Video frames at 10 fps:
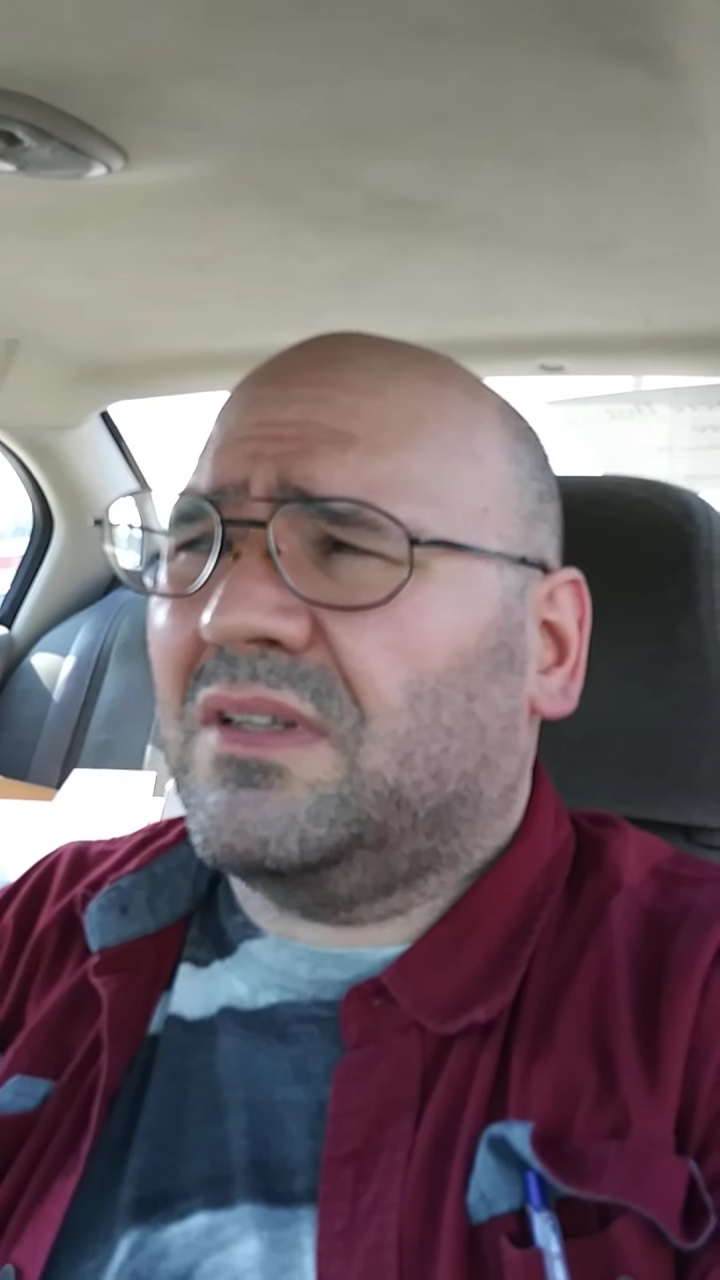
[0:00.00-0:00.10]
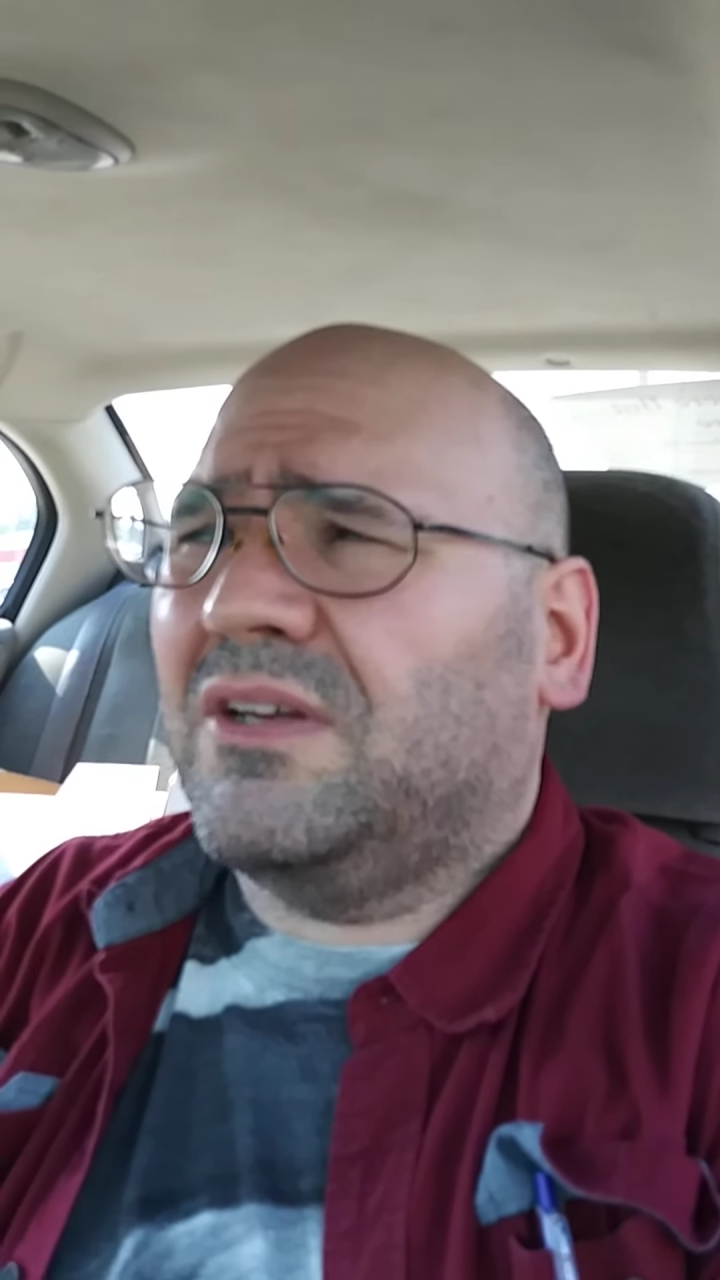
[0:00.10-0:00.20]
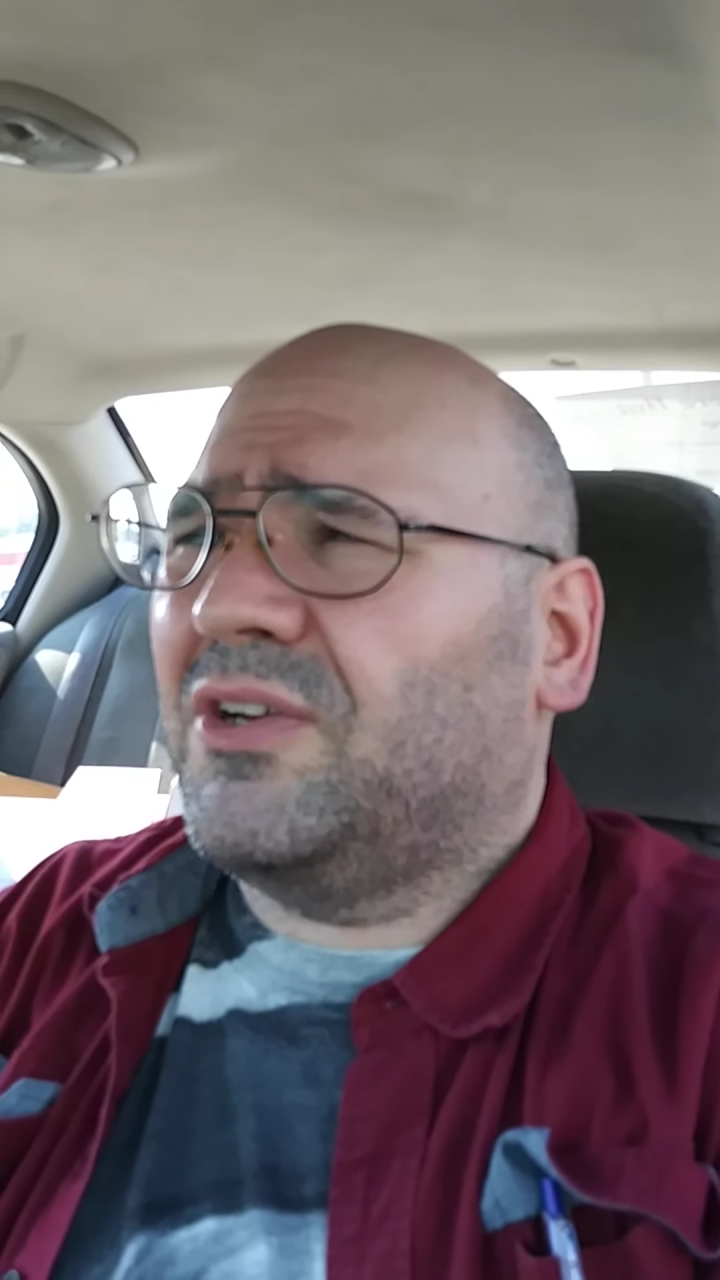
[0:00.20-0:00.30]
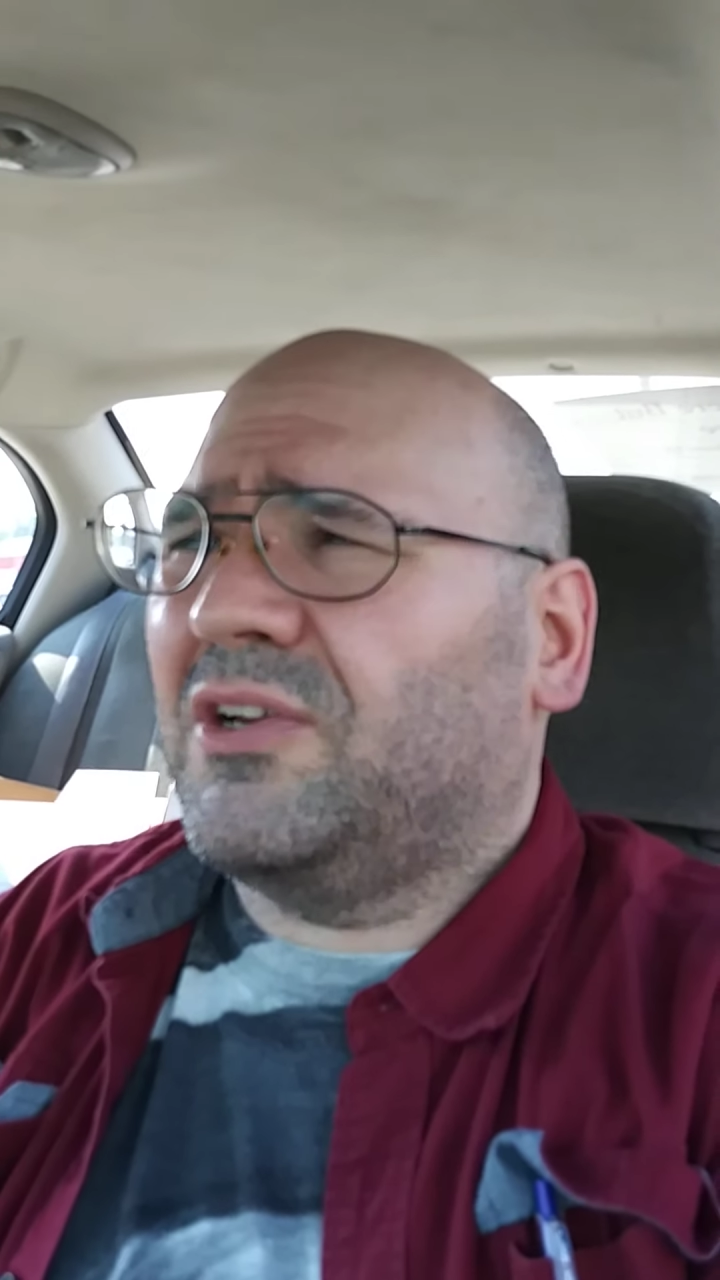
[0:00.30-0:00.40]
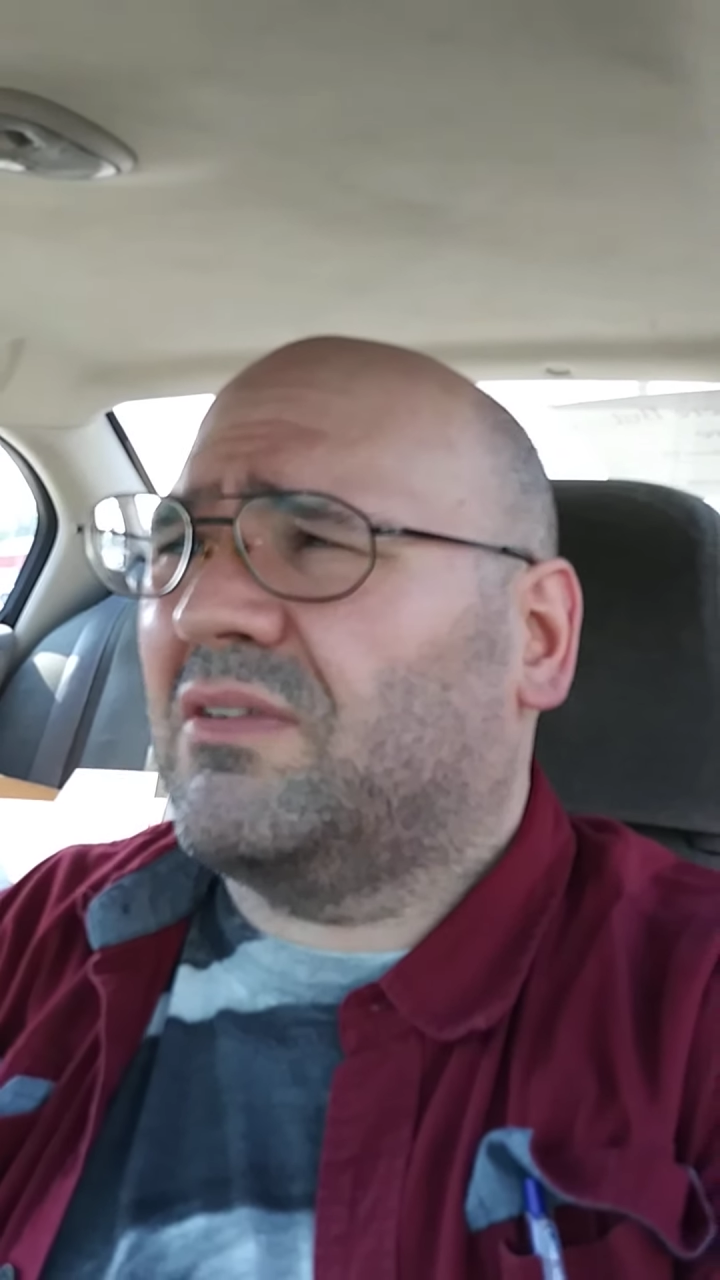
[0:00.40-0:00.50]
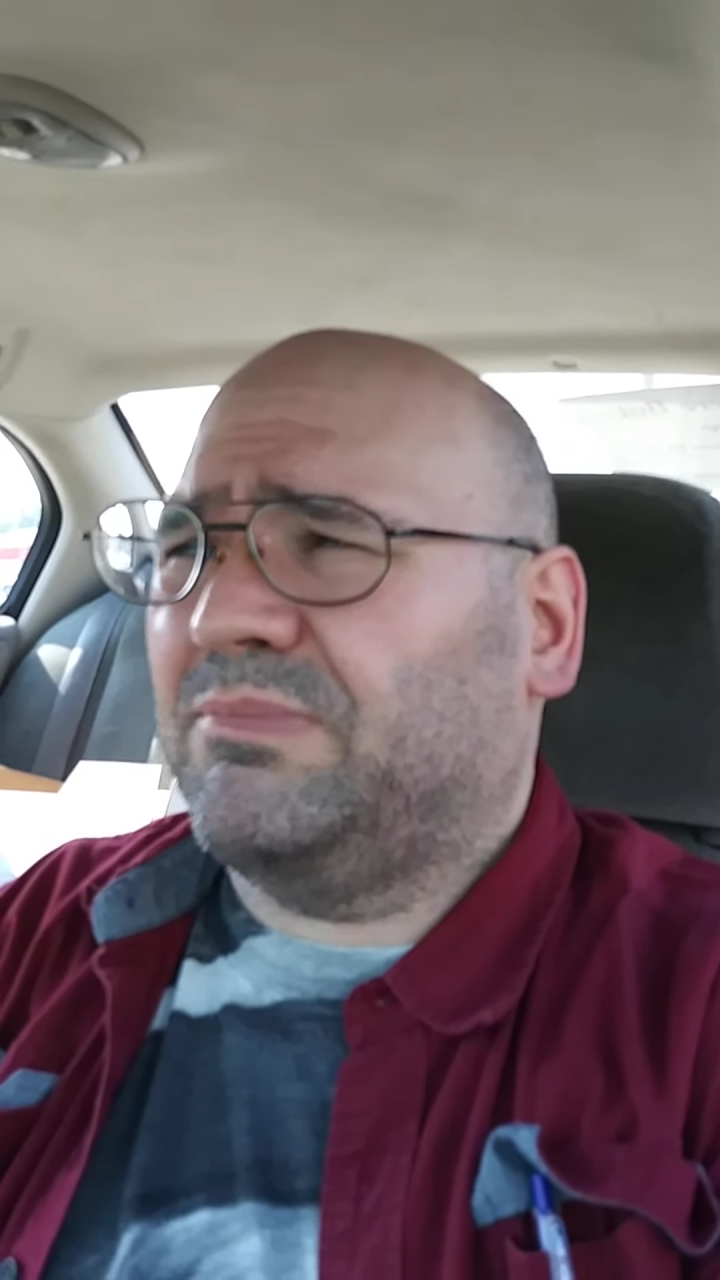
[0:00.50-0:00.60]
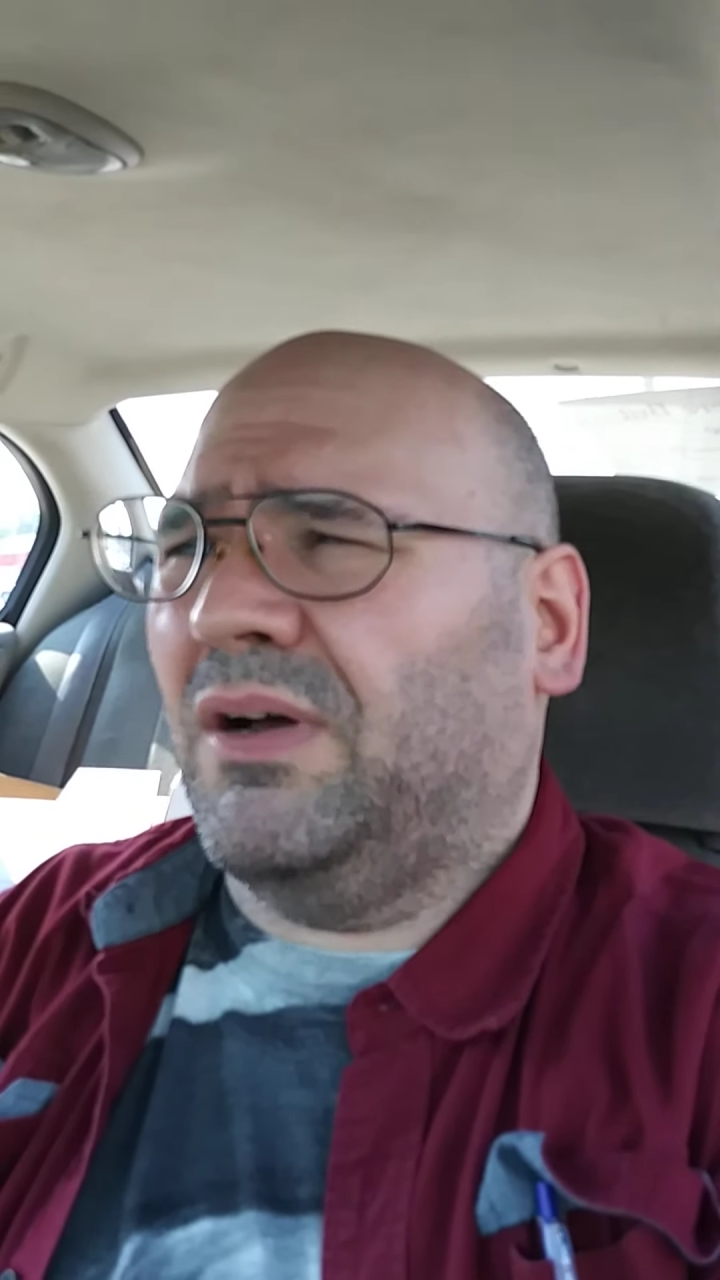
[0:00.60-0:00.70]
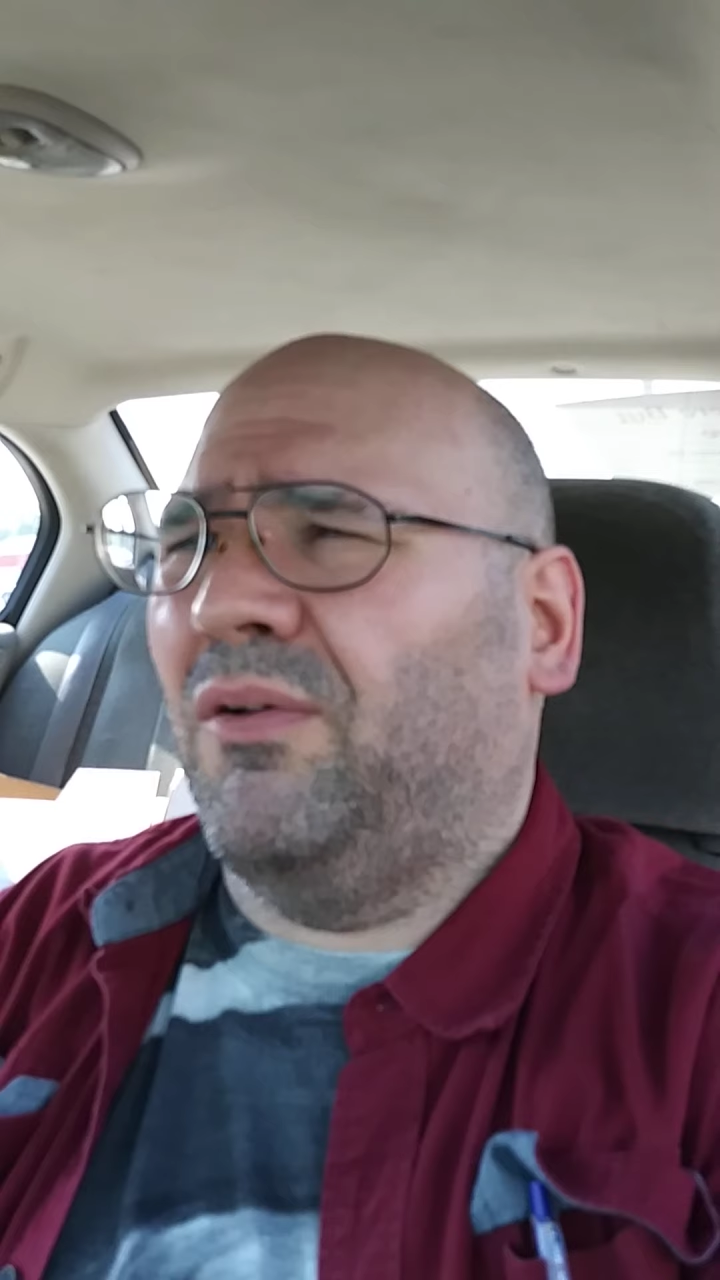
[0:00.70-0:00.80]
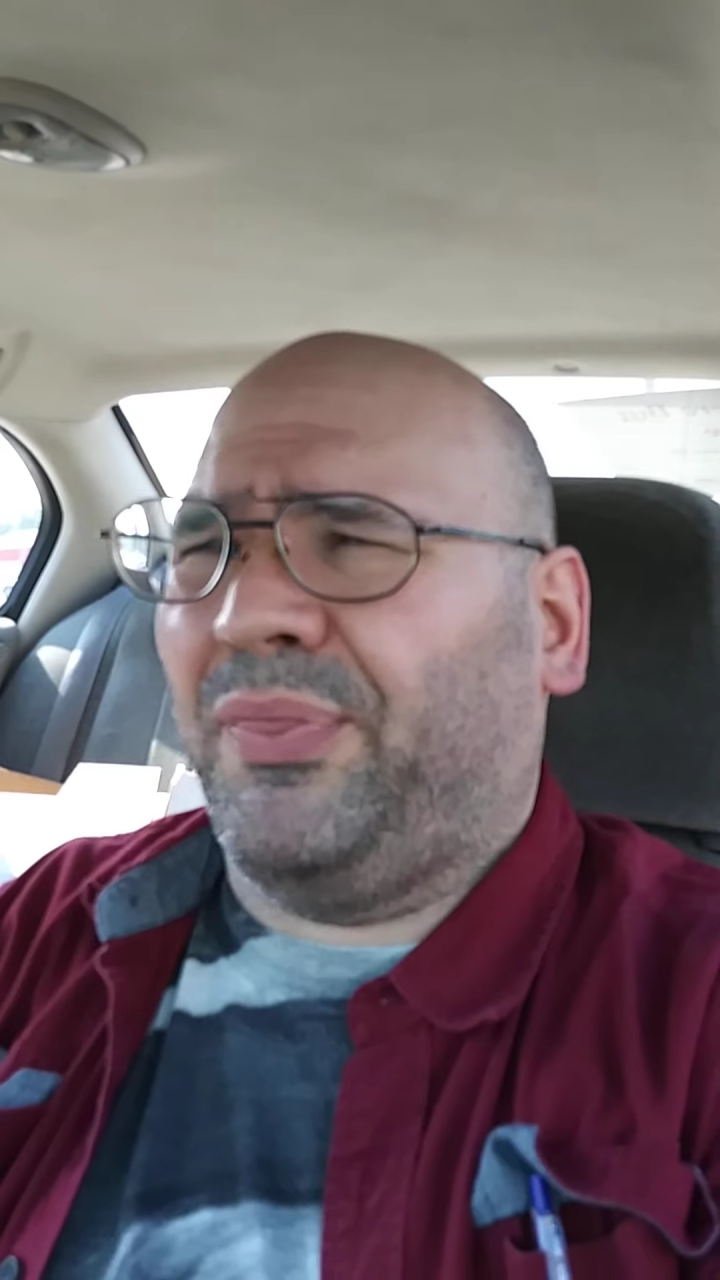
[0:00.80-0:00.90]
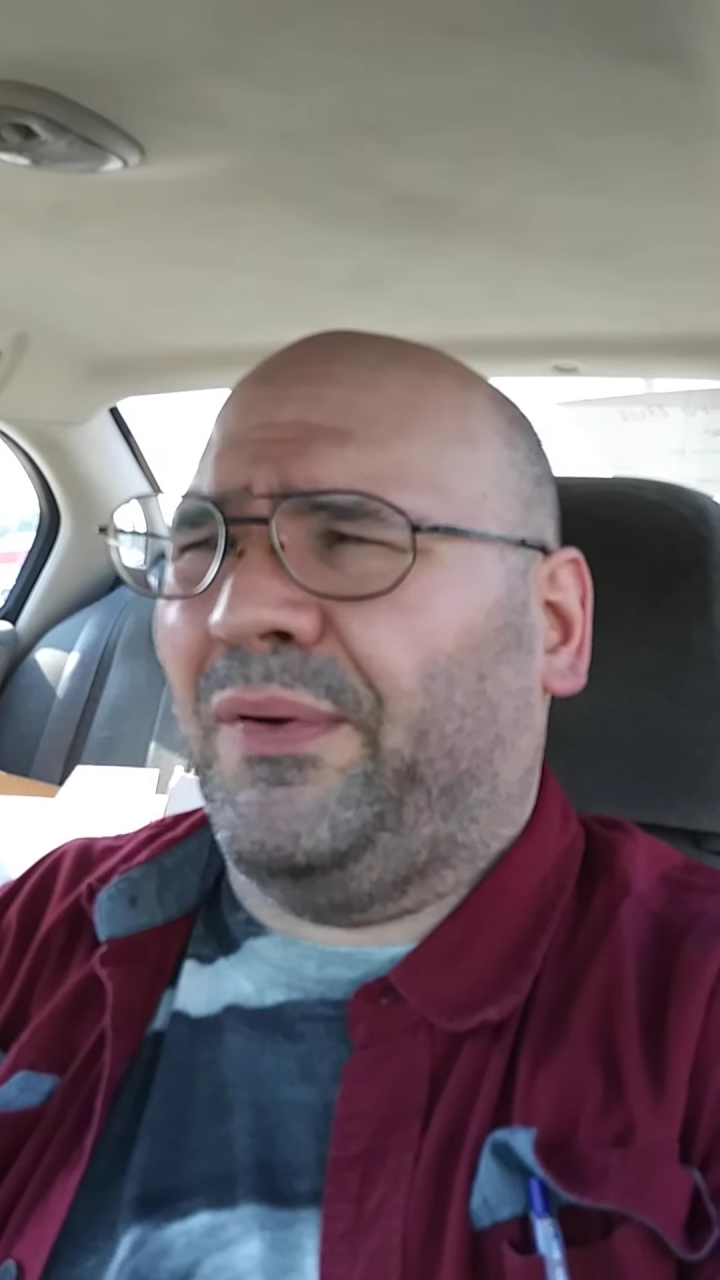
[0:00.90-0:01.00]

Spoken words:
to hear your bum,